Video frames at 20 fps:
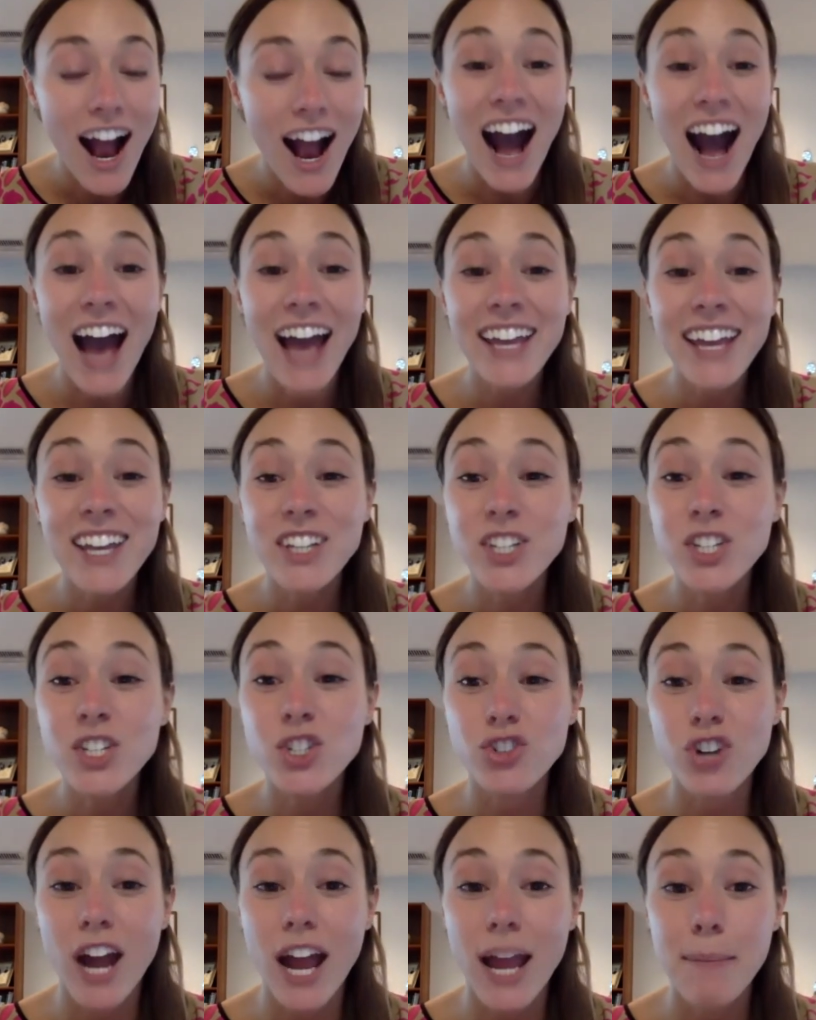I could
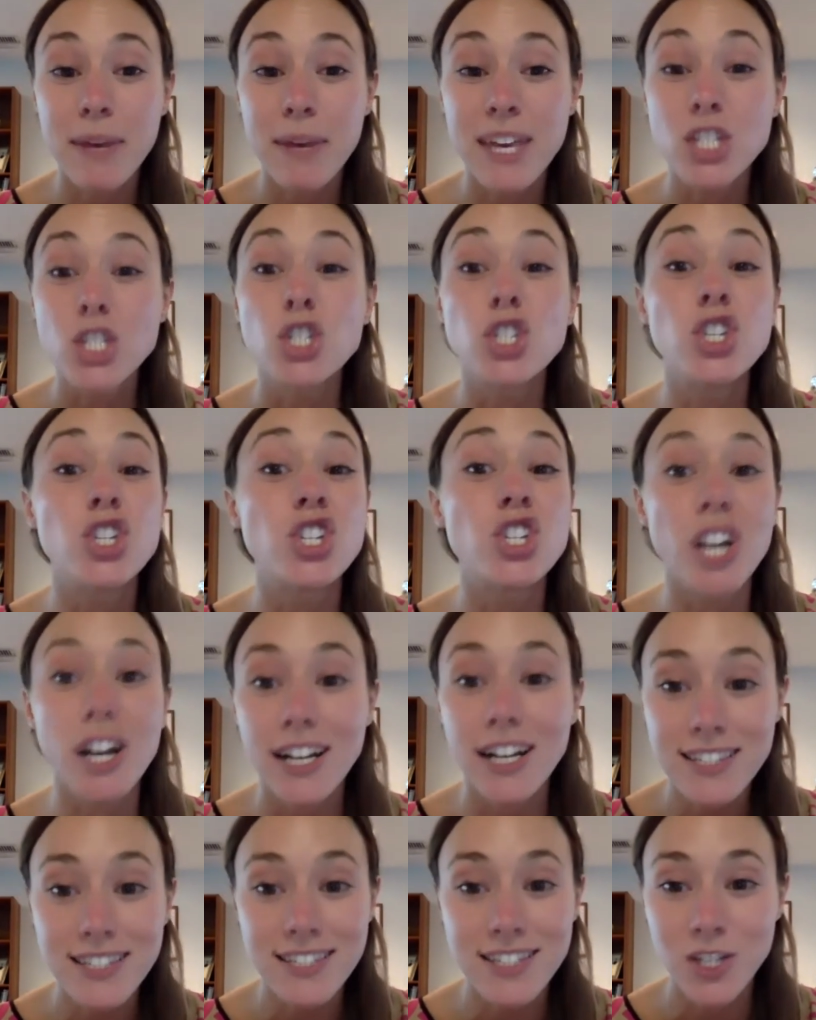describe it
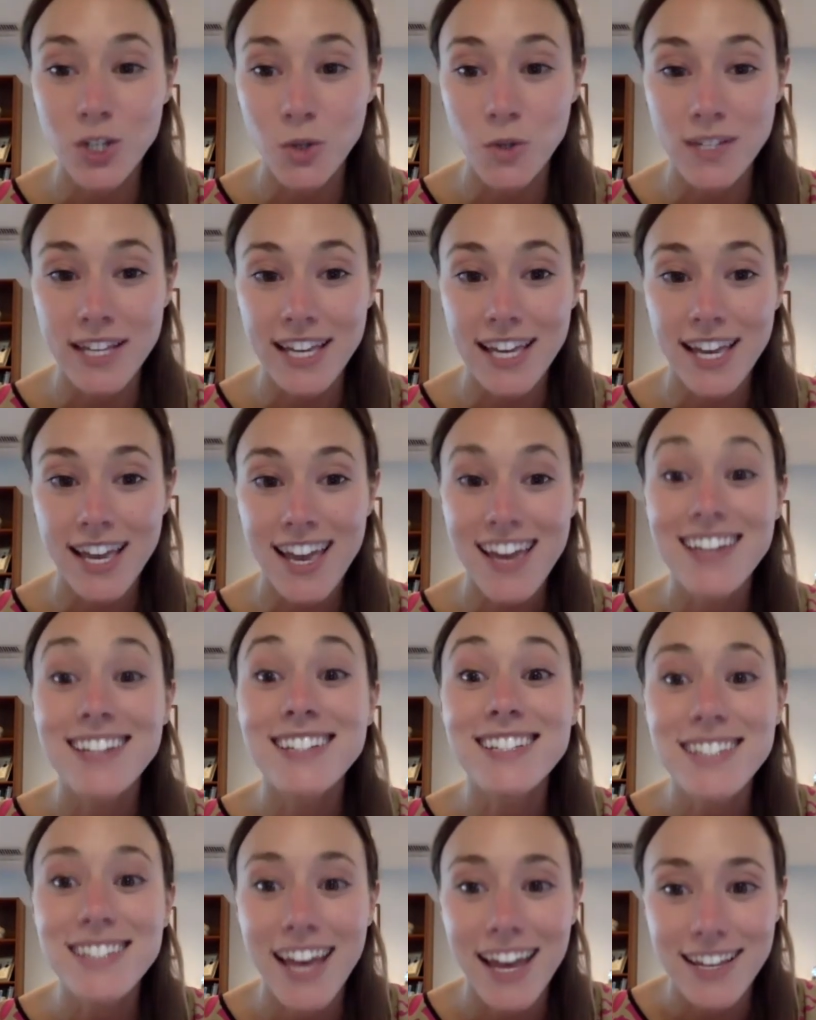just using
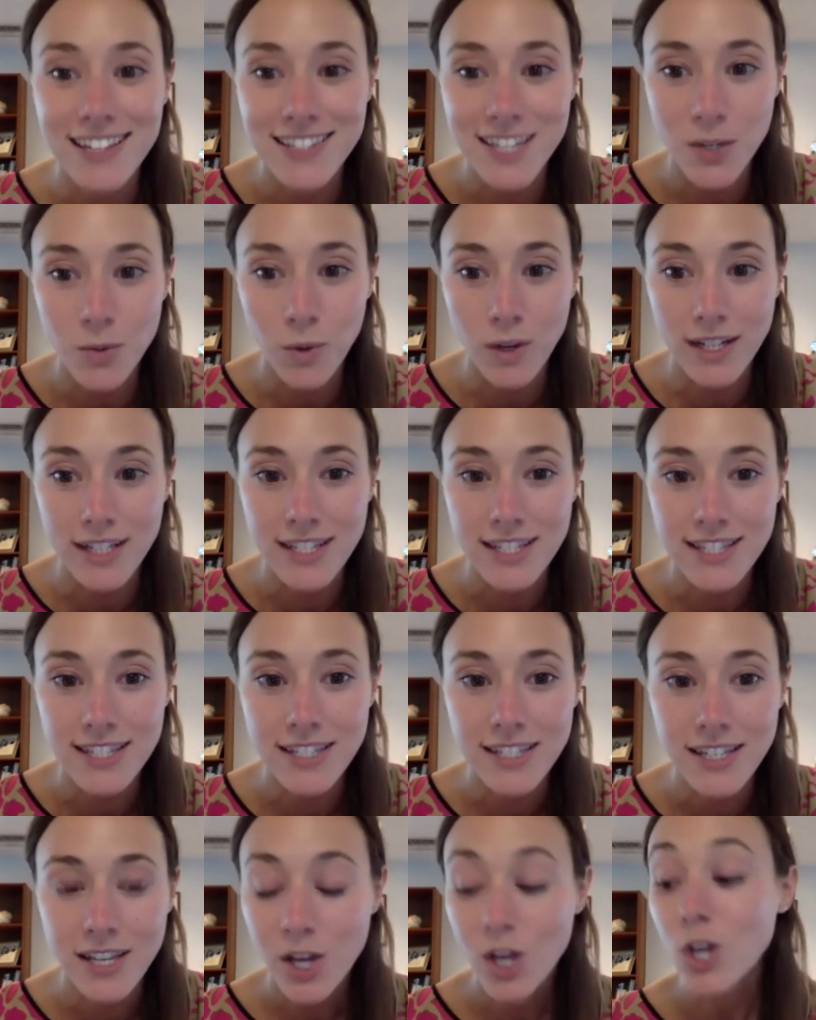tens and ones.
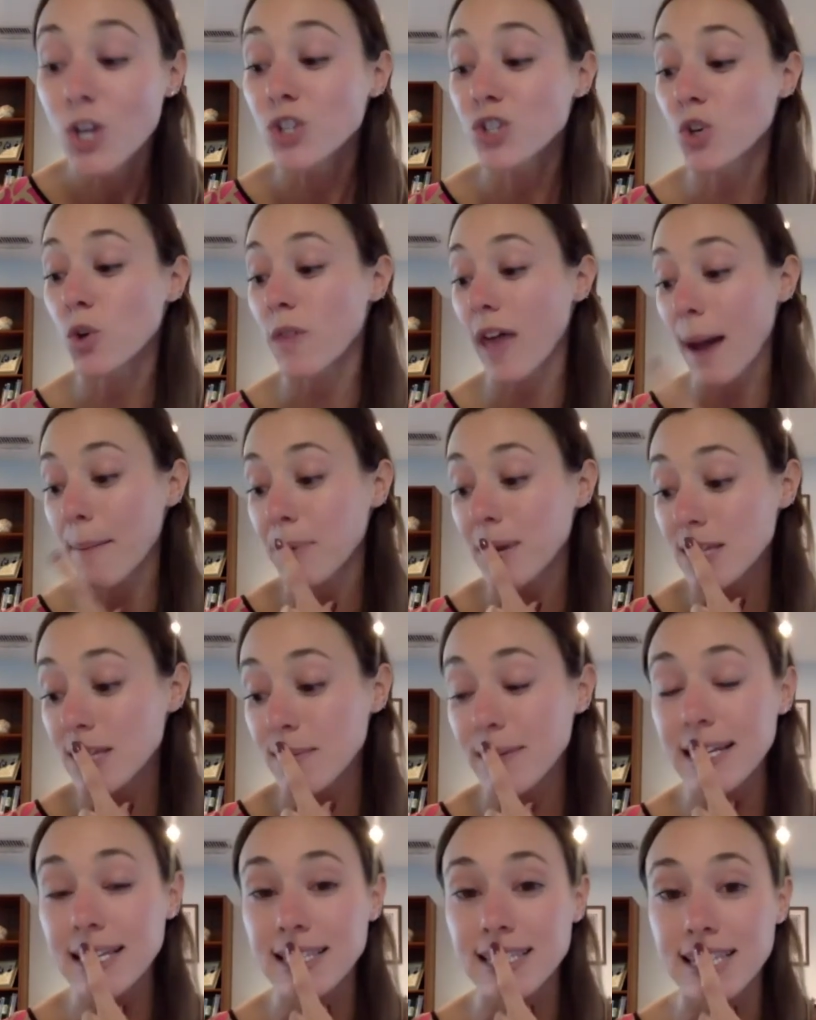So that brings me
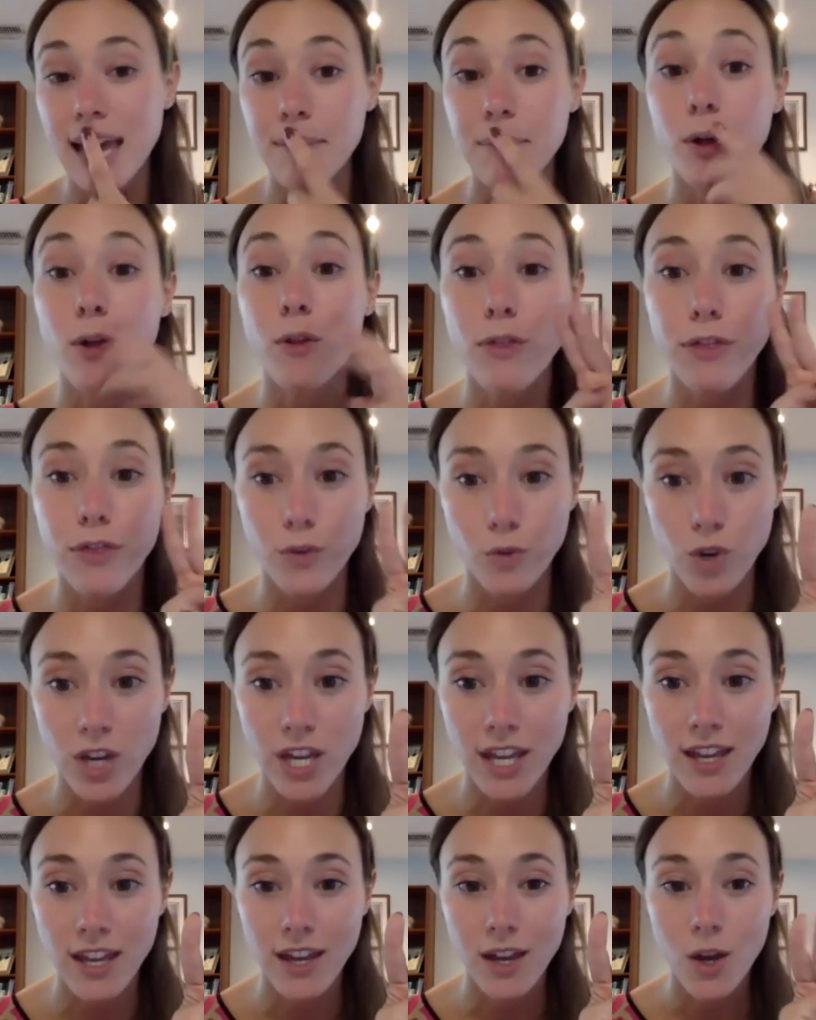to step 3.